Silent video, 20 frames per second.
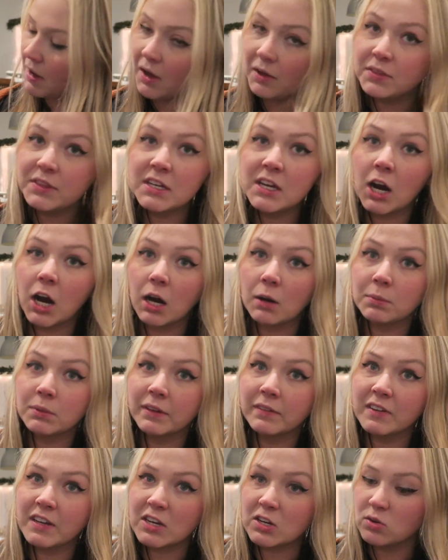healthy carb
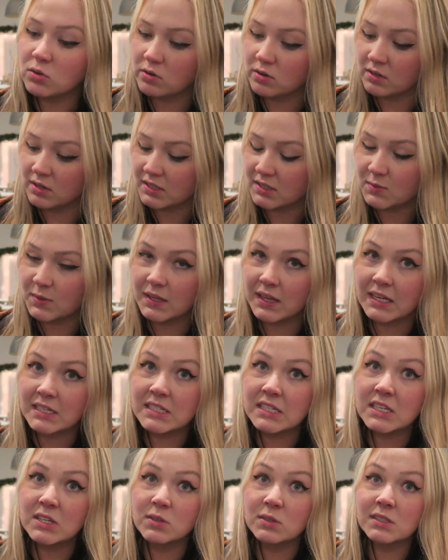living noodles. We like
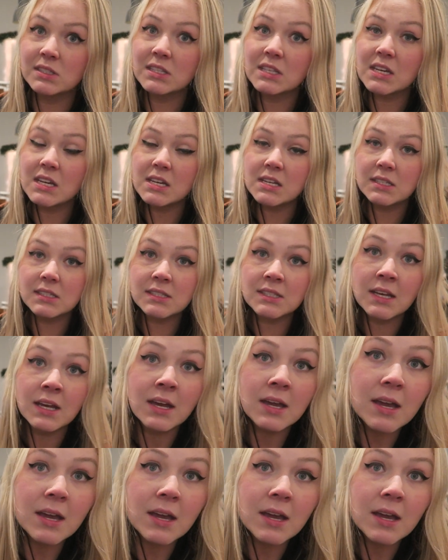to use these.